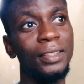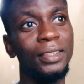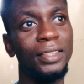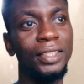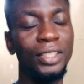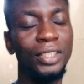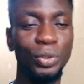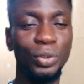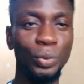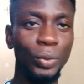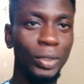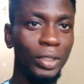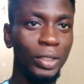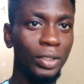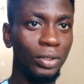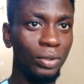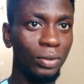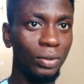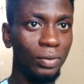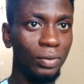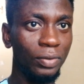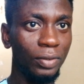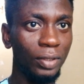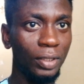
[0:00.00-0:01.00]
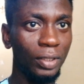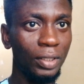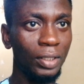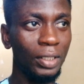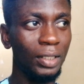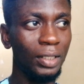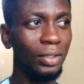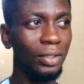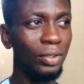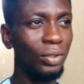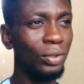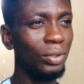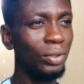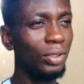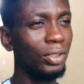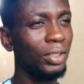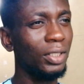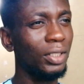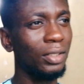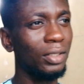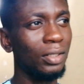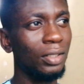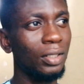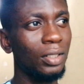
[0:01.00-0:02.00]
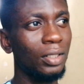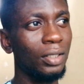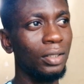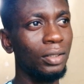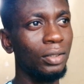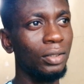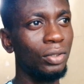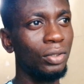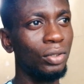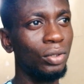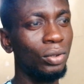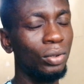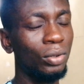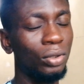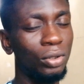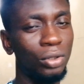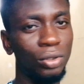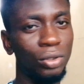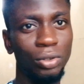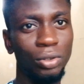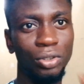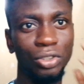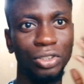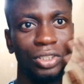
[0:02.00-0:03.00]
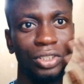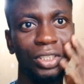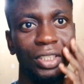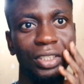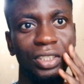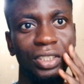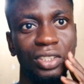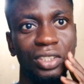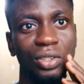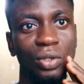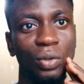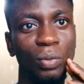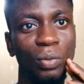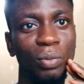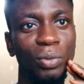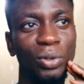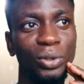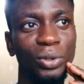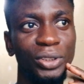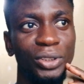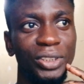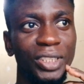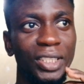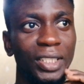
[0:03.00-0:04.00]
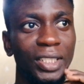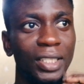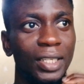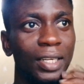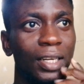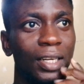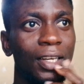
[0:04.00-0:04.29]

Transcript: this week so far. I told you that I took 2 trades on Monday,